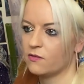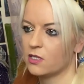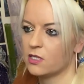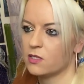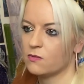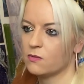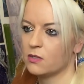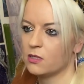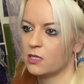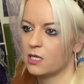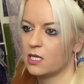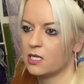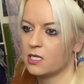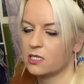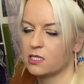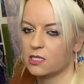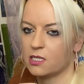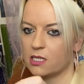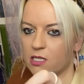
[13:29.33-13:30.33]
This one
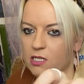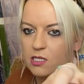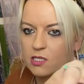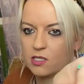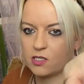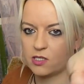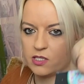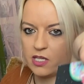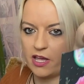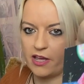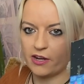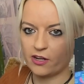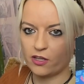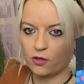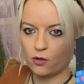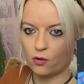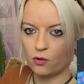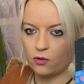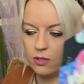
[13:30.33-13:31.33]
is the
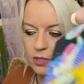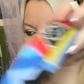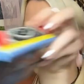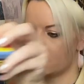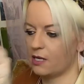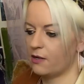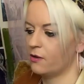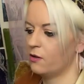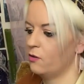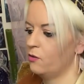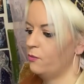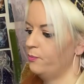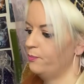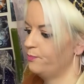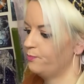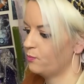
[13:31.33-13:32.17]
Circle Tarot.